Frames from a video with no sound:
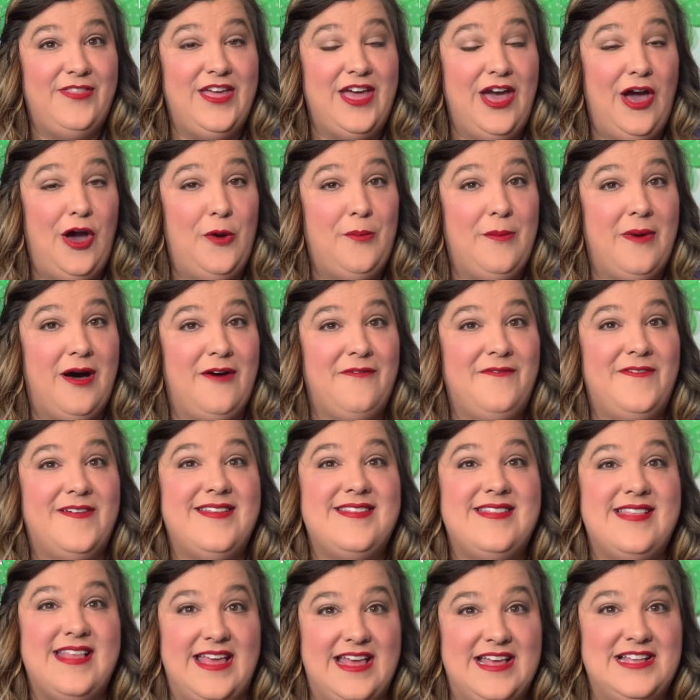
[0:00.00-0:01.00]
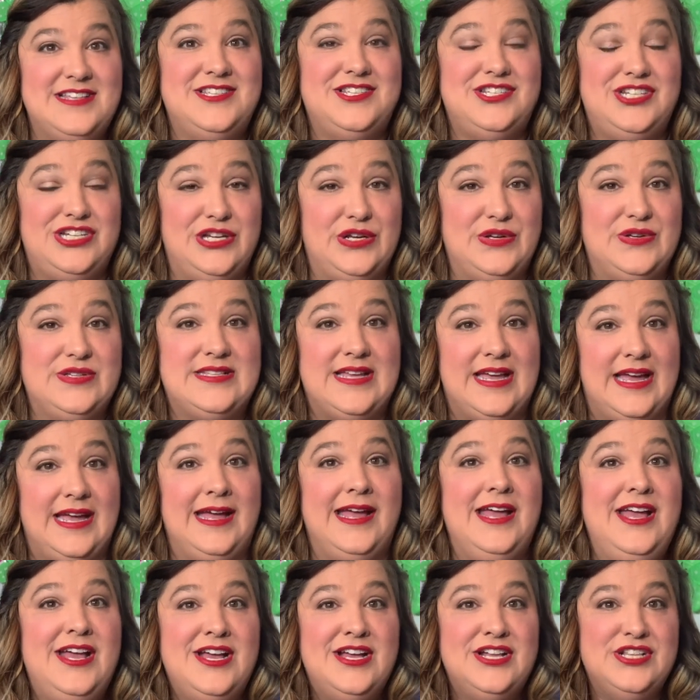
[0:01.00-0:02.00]
the home office is
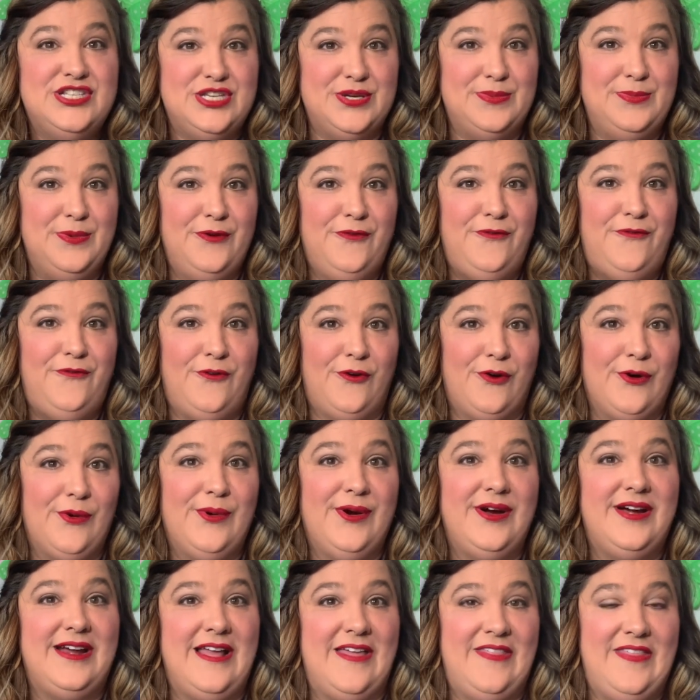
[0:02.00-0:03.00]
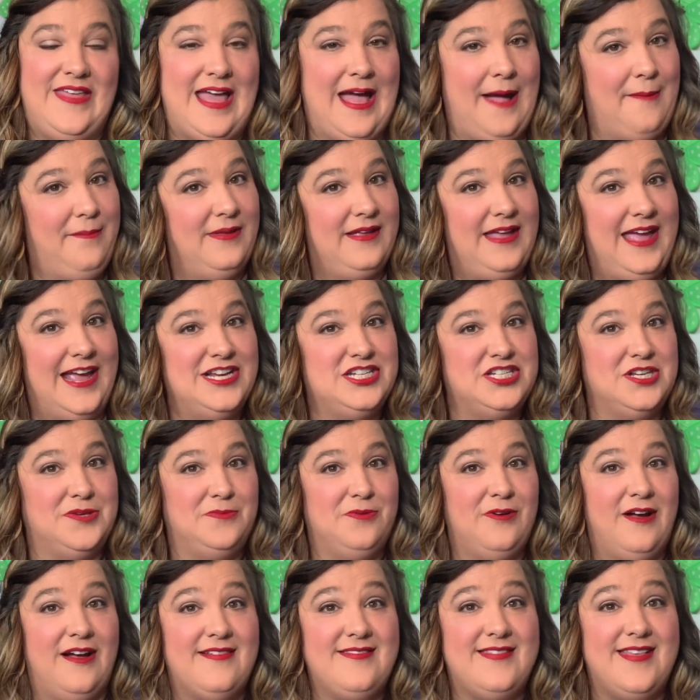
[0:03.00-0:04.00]
choosing to move forward in the application
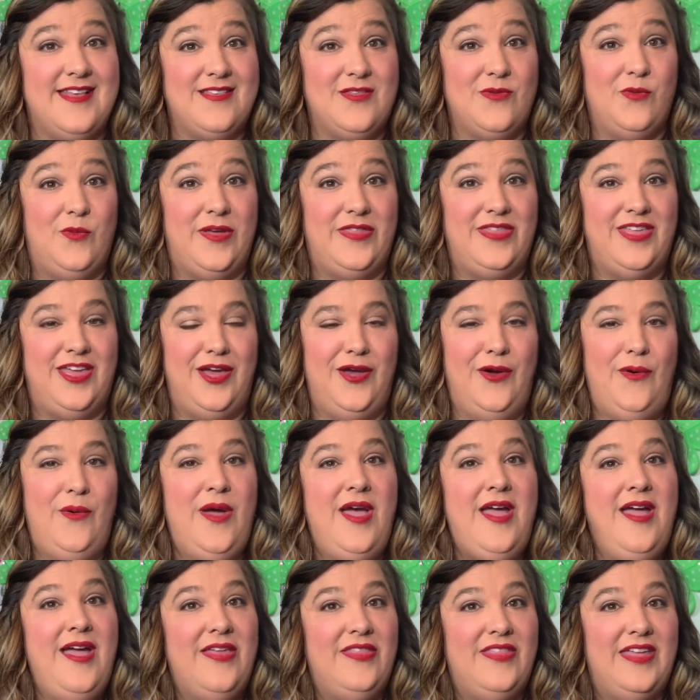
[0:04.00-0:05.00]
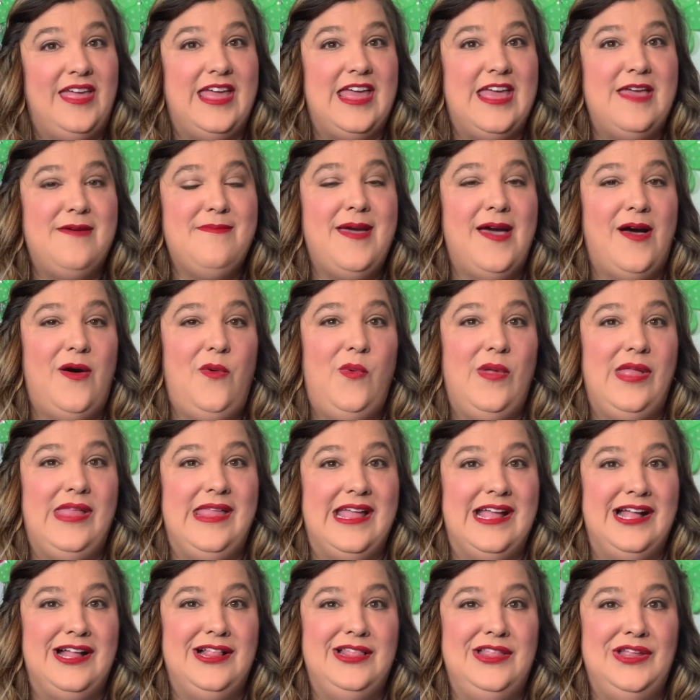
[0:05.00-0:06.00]
process with you, the email will
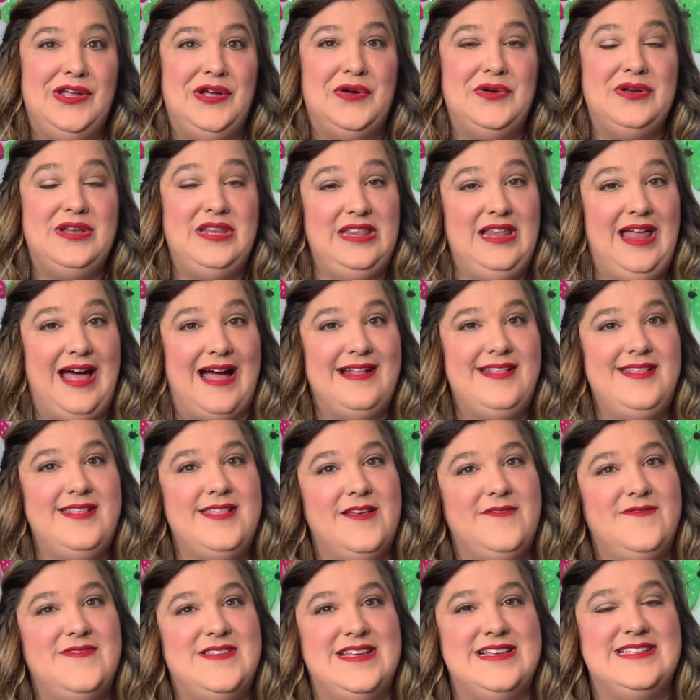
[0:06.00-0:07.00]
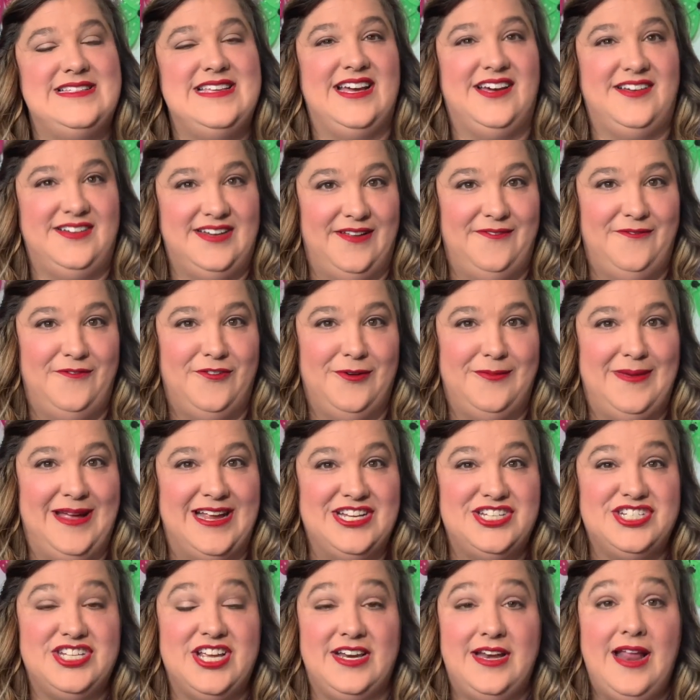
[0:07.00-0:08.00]
include lots of detailed
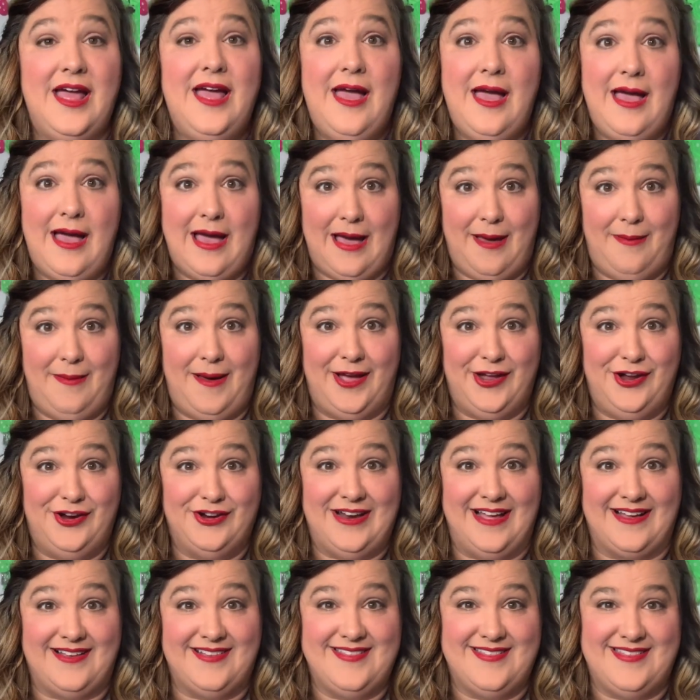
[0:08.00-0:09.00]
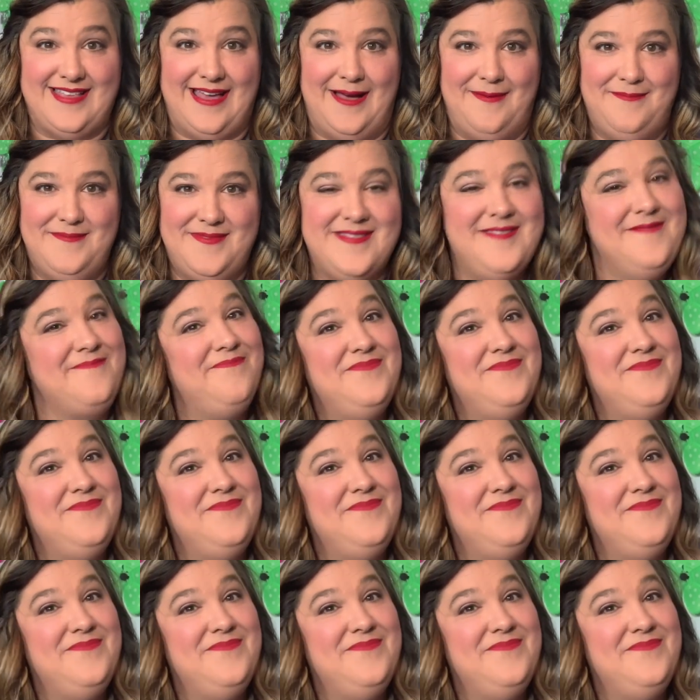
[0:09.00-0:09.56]
information about your next steps.